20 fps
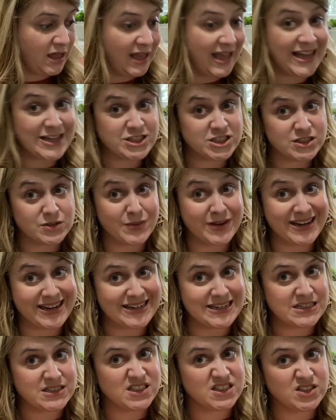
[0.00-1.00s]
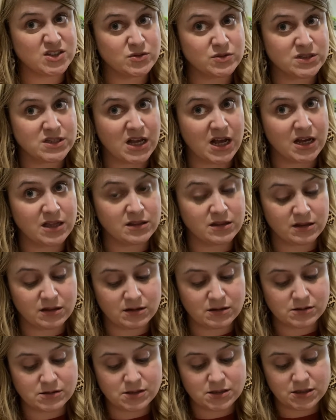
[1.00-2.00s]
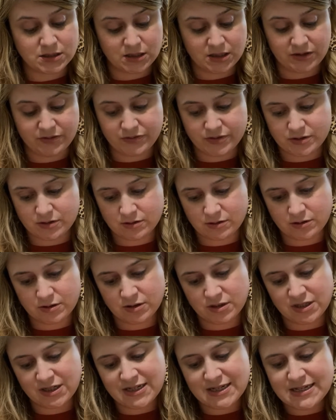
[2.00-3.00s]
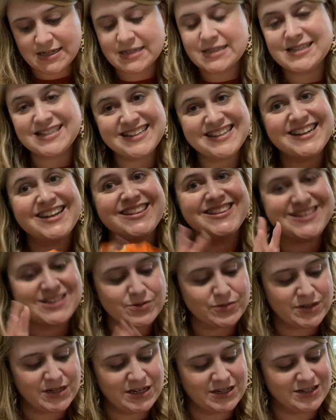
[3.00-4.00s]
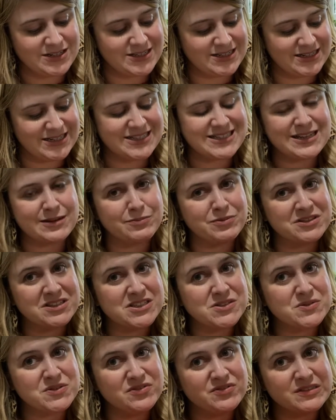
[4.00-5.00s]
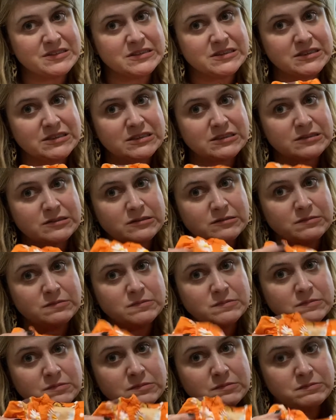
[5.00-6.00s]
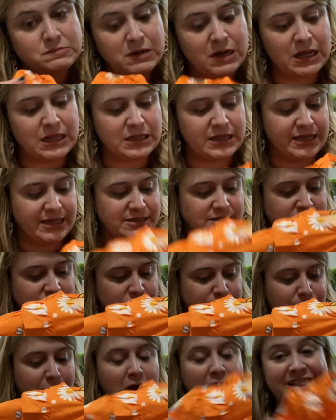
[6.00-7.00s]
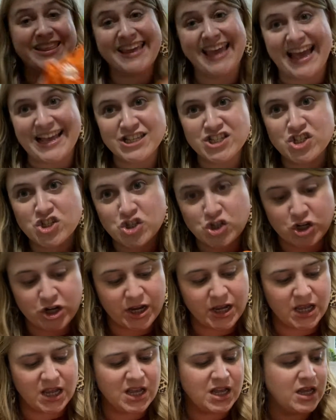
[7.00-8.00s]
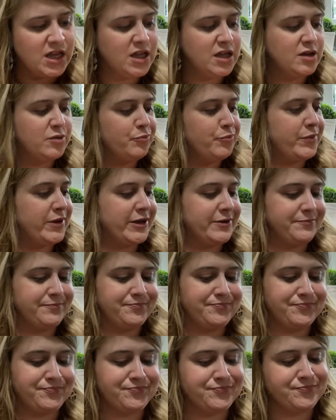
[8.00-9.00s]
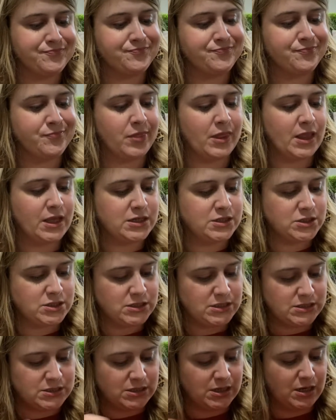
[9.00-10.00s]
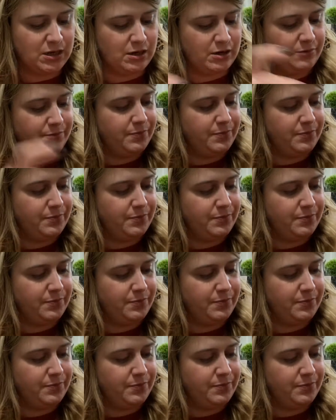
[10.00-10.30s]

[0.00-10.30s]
Actually, what I need to do is hide the long sleeves. See, now this one here is an example. This one feels a little polyester polyestery, but she doesn't care.